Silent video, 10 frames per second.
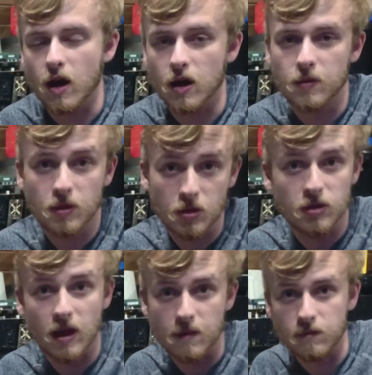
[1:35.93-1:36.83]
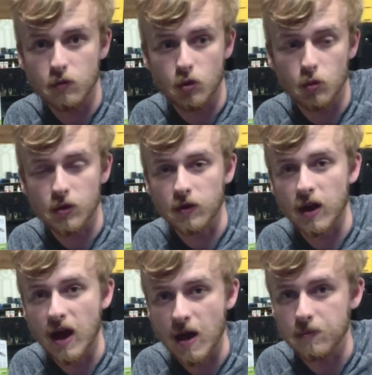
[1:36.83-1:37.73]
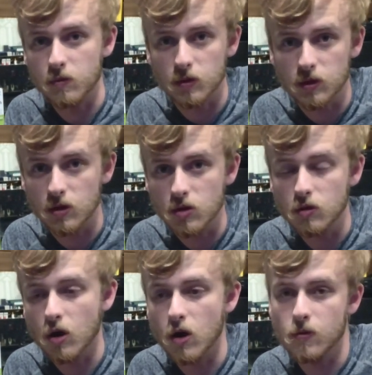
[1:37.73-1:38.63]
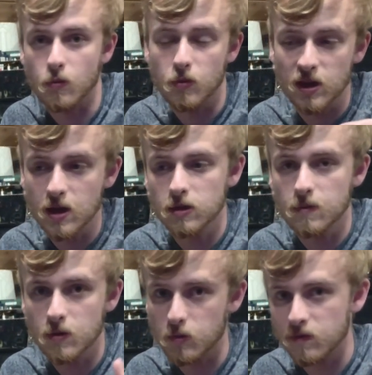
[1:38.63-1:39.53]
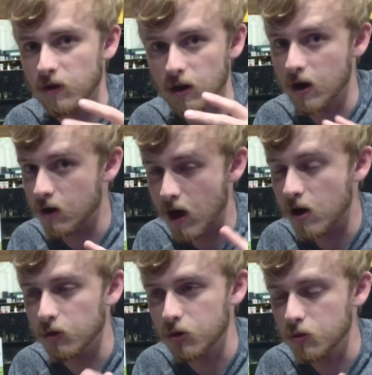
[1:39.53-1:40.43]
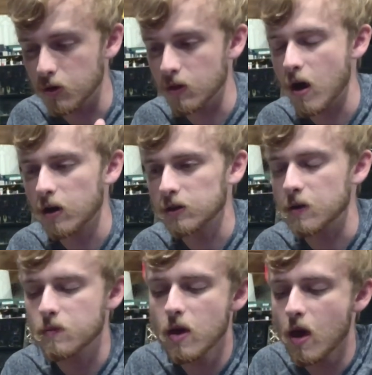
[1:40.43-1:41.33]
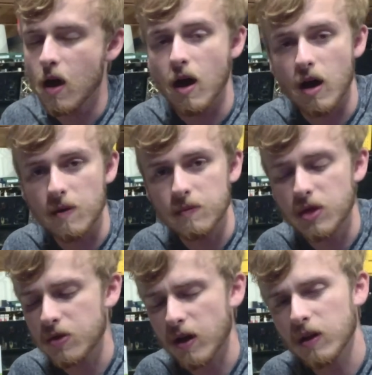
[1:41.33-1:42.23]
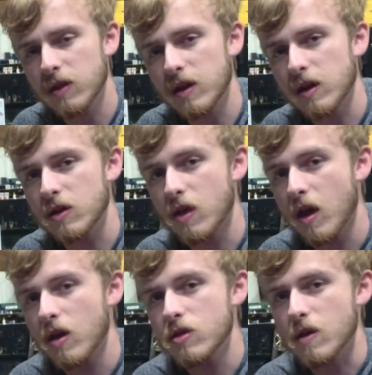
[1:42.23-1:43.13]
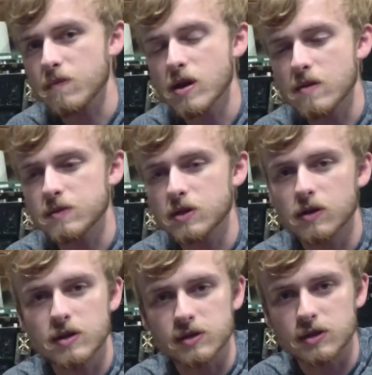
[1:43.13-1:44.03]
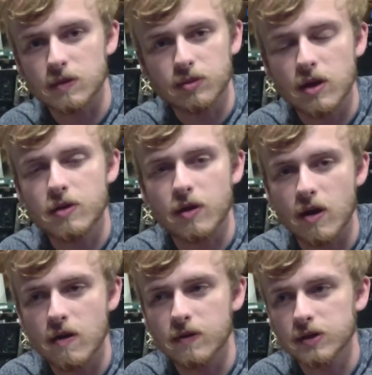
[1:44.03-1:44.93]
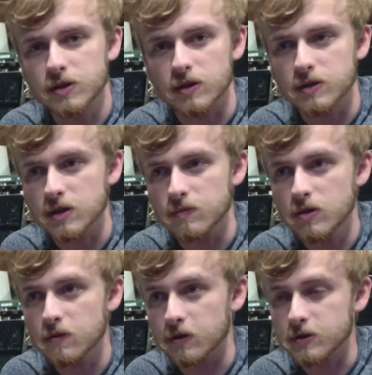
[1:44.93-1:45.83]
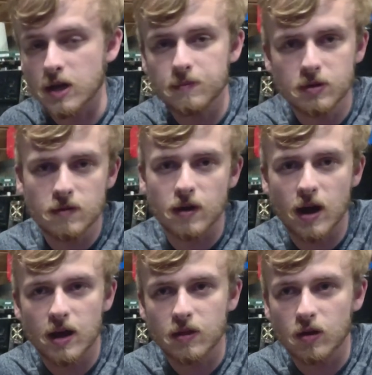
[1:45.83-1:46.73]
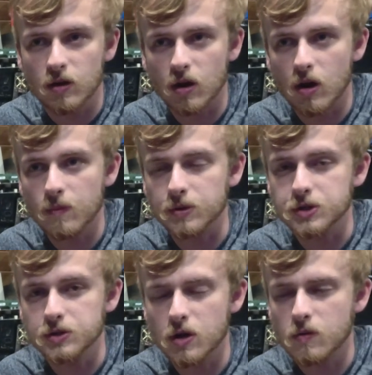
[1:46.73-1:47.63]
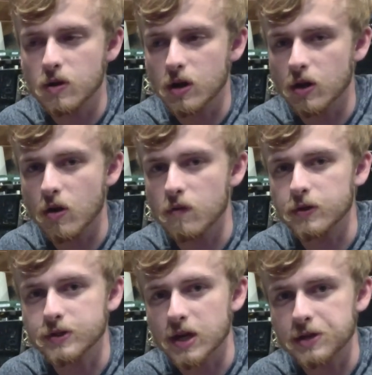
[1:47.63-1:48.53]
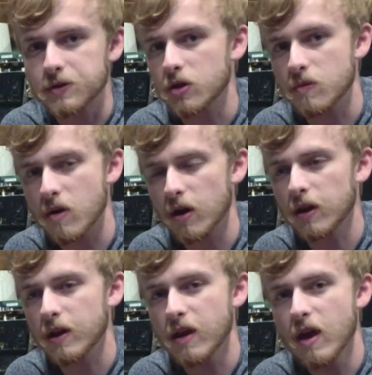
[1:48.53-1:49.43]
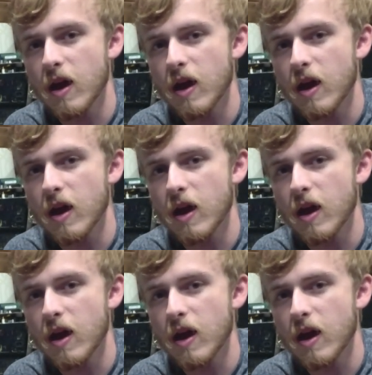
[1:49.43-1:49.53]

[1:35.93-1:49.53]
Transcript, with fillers: Uh, and this is the same for what's going to happen with these new cards when we get them and we figure out how to unlock them. Uh, but the second thing is, sometimes there is a surplus of a certain CPU. For example, you have a high tier card, but you don't want to oversaturate the market,